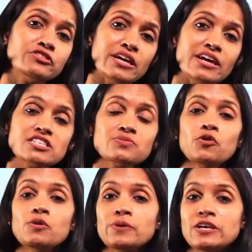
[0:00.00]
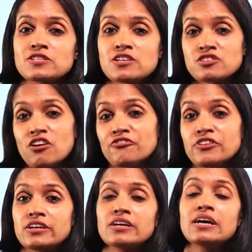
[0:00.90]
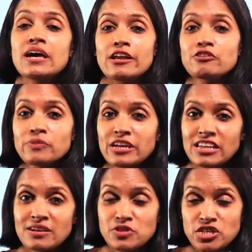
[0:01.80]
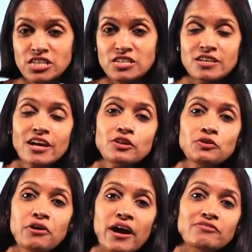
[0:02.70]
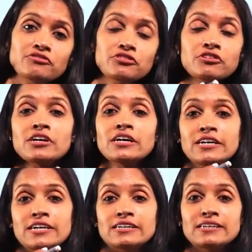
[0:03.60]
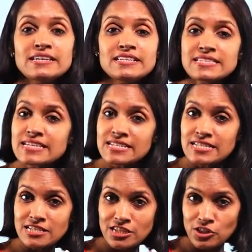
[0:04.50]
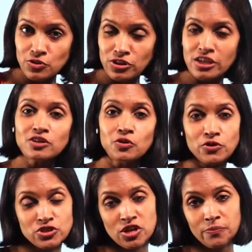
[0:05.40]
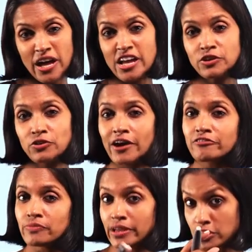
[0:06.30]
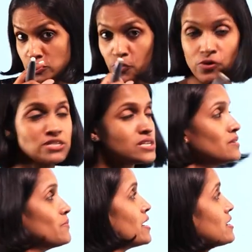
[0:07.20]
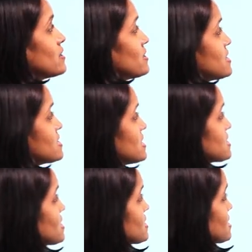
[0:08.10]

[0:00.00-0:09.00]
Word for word: to take small pieces of the aluminium sheet and you have to insert it into the cork stopper and you have to make a small turbine. This is the